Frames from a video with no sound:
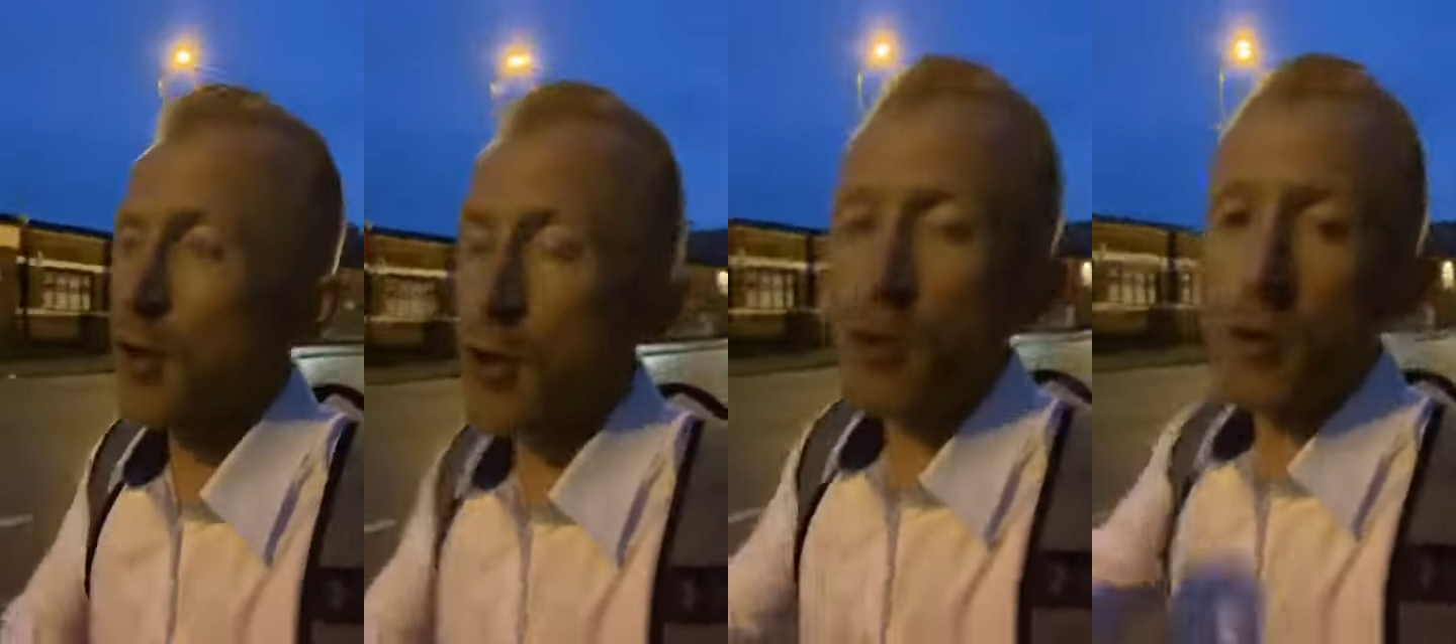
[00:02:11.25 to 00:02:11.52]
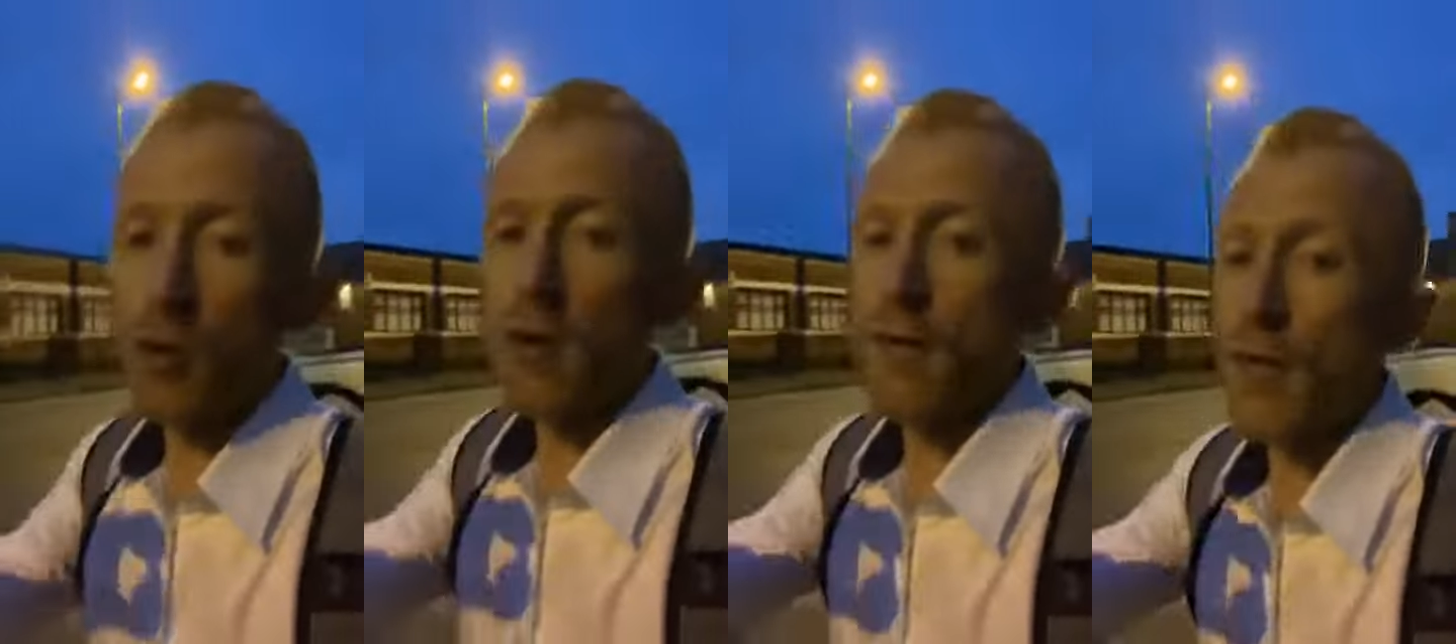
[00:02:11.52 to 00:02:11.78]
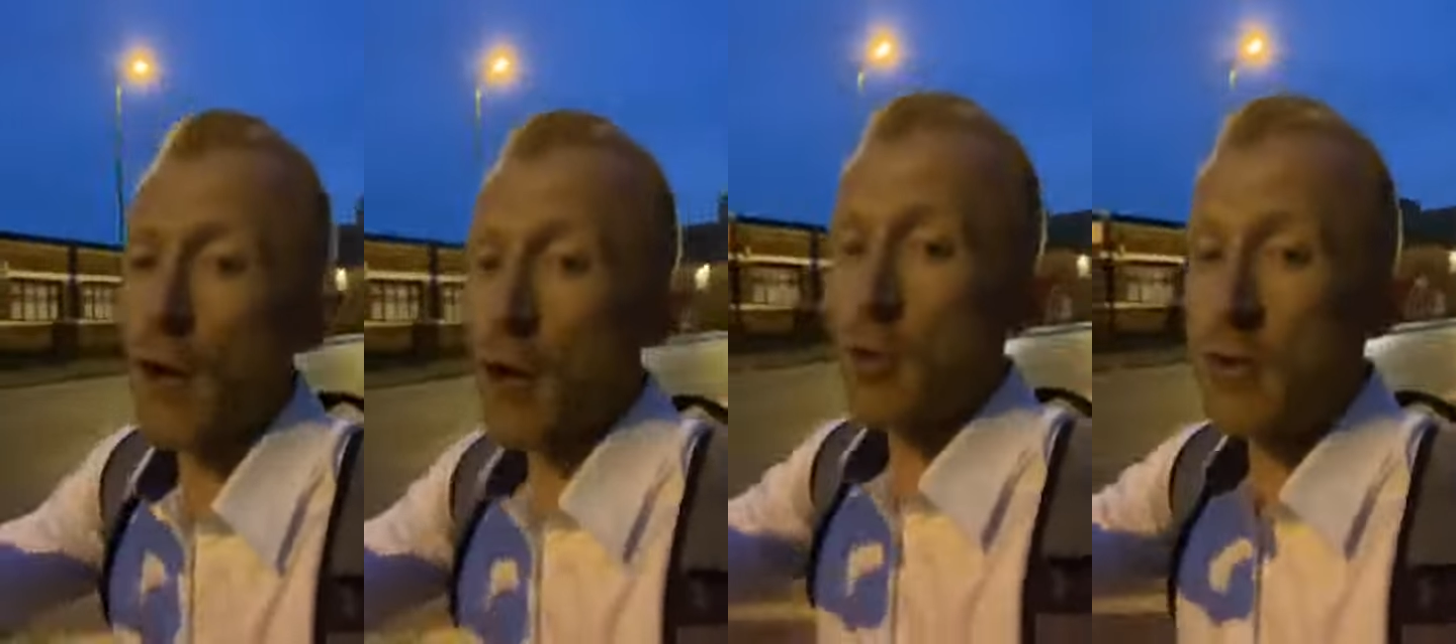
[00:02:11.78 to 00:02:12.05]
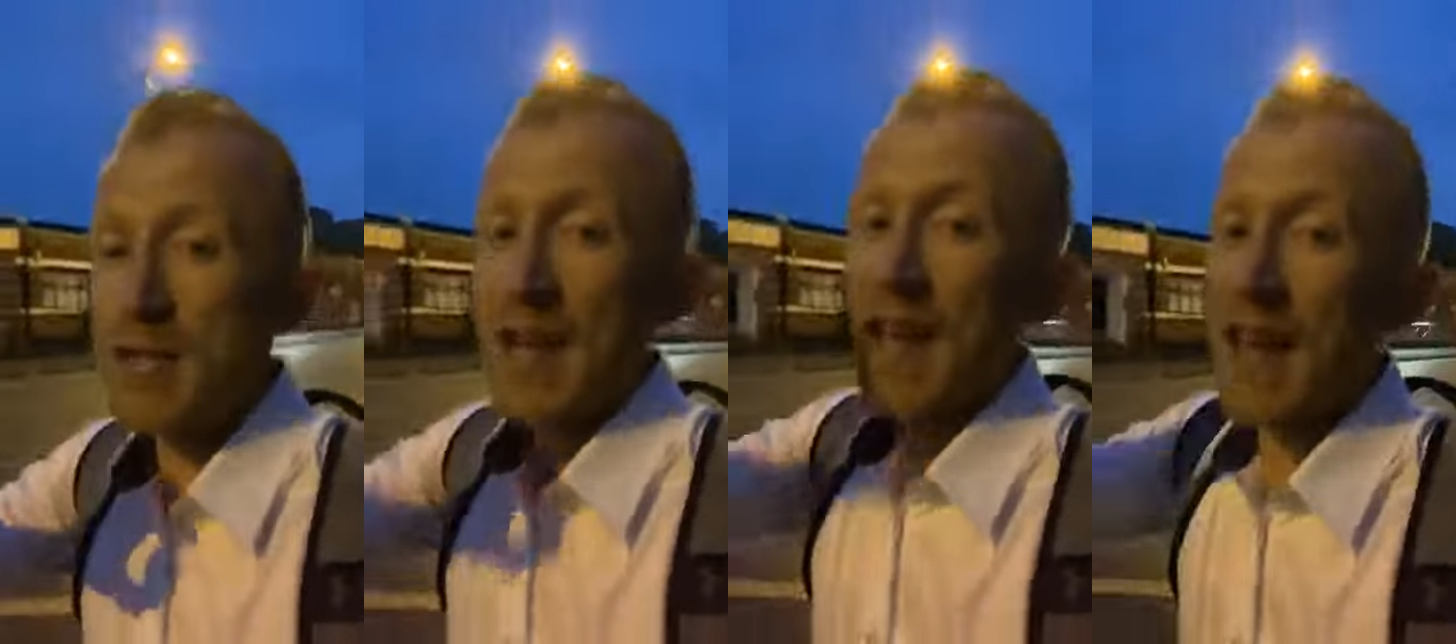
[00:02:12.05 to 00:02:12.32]
and all of
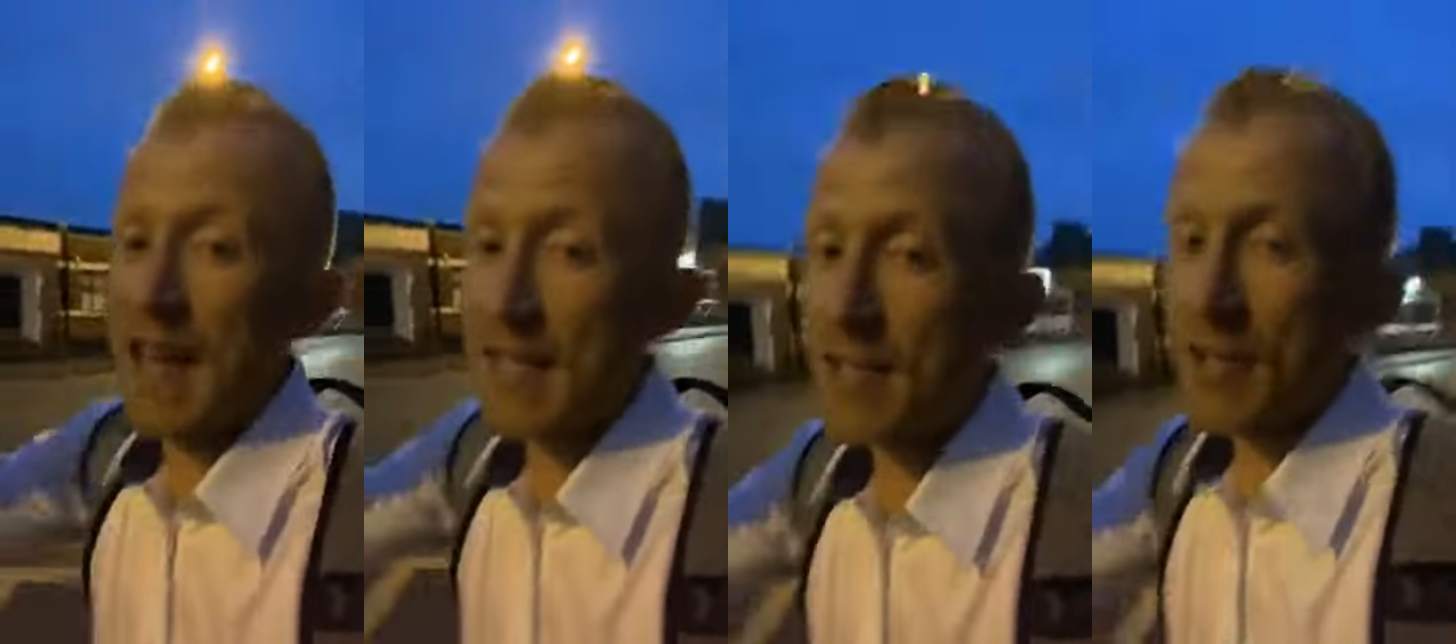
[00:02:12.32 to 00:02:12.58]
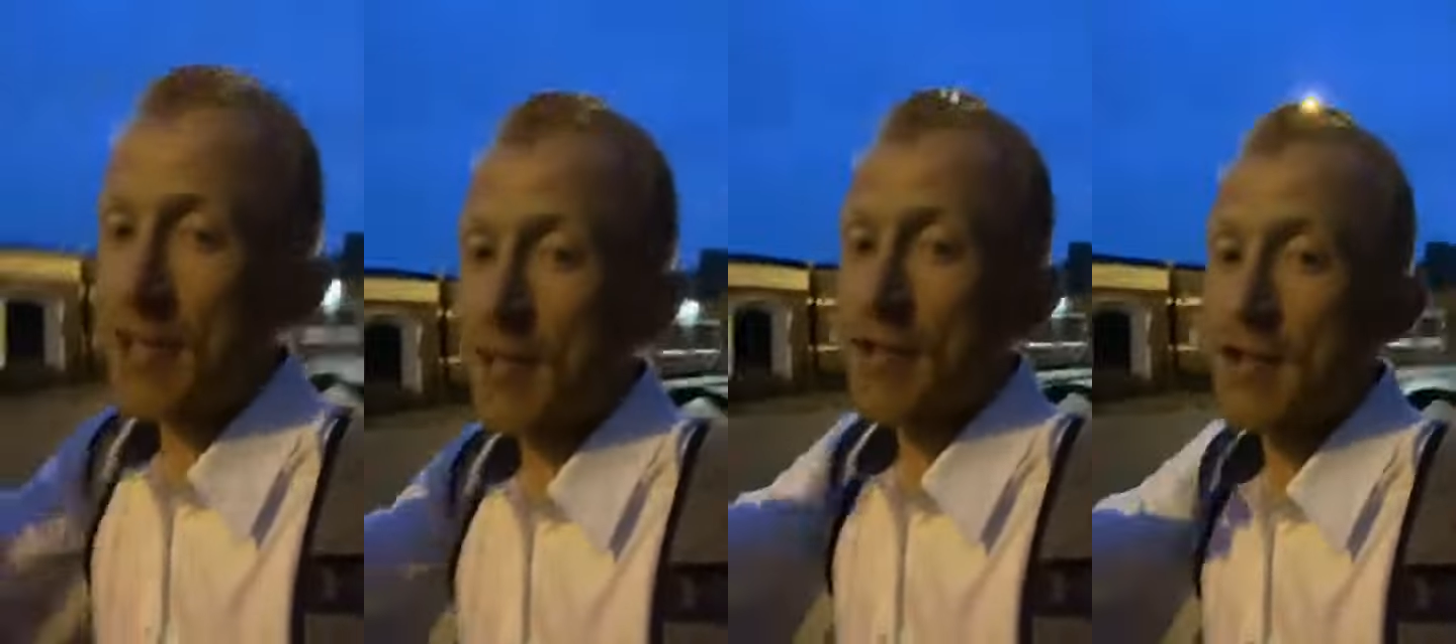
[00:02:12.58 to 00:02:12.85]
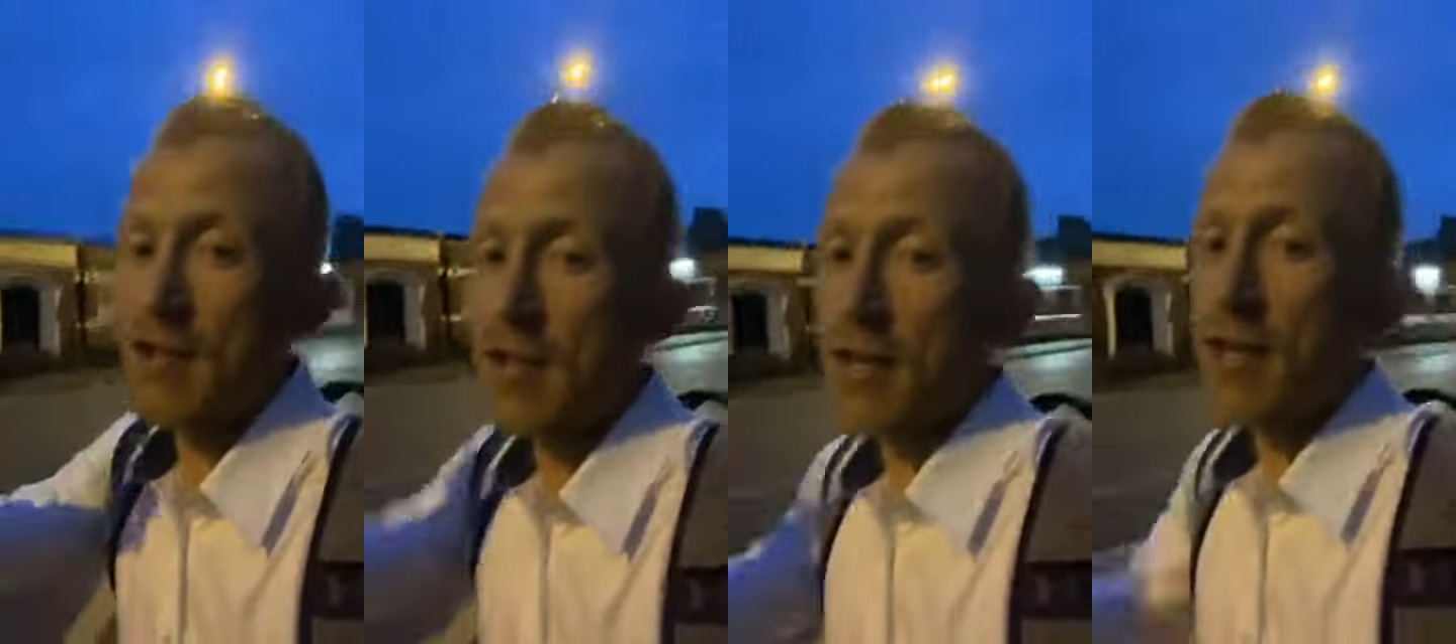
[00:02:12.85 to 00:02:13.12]
those lessons,